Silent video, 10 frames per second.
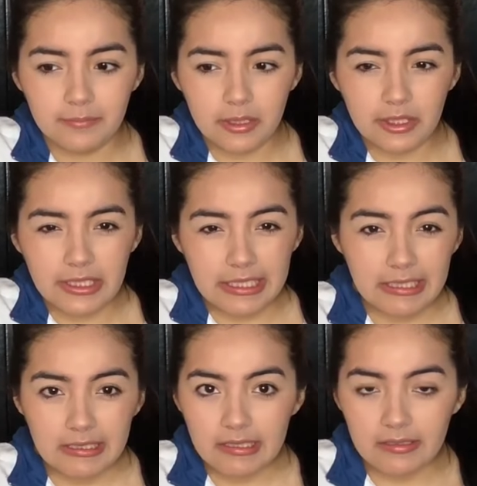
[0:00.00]
blurry,
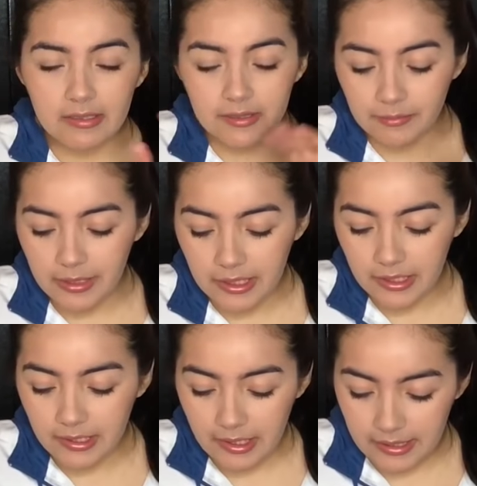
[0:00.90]
like it looked
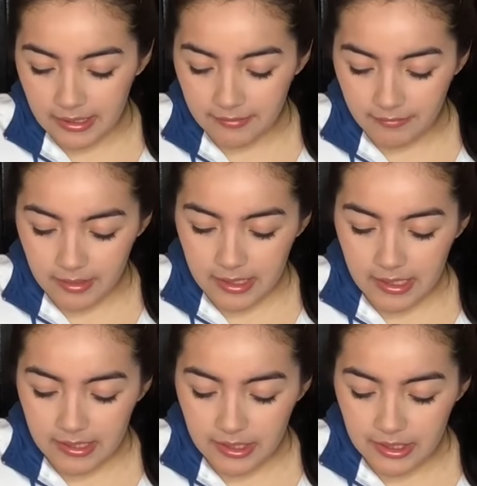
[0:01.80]
weird. And then once
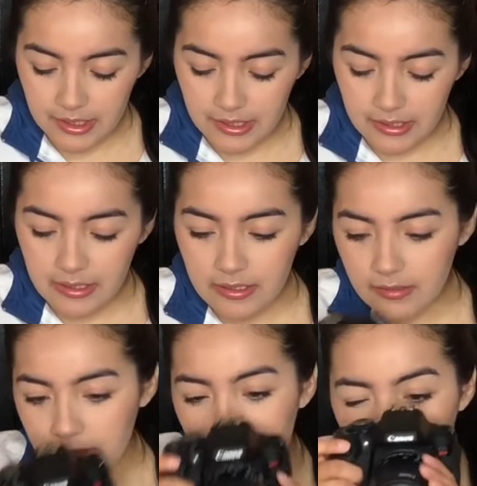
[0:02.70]
I turned it, as
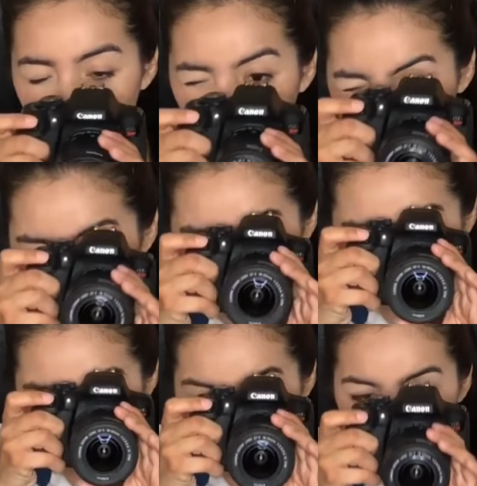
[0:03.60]
soon as I turned it on, it
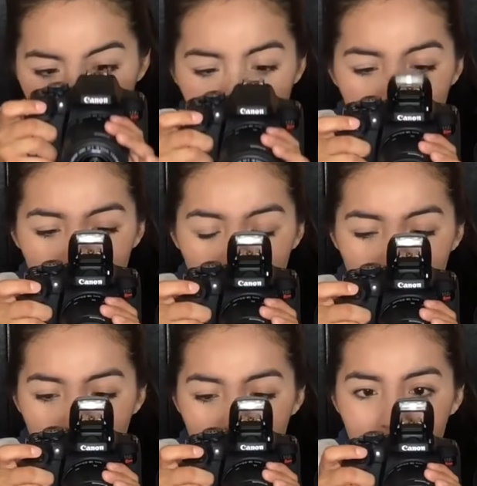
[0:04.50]
was perfectly fine.